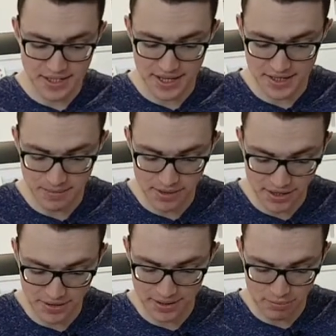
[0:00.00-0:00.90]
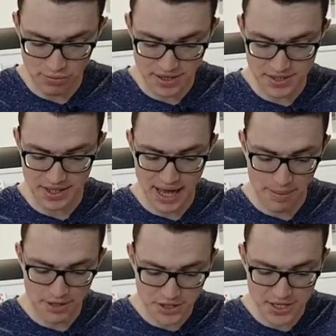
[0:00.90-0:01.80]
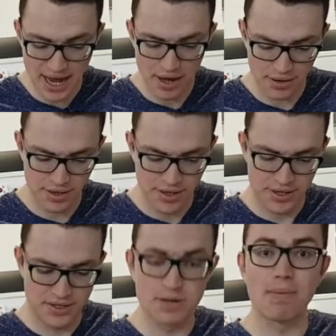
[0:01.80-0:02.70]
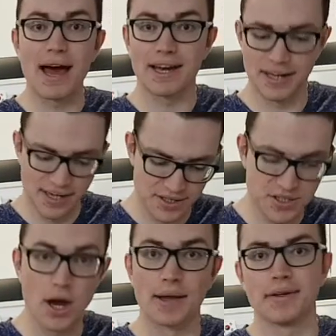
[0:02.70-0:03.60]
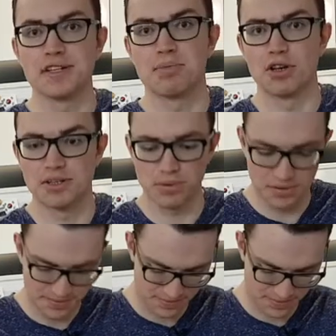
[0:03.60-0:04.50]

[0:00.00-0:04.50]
to intermittently press the cabbage down to pack it in as tightly as possible.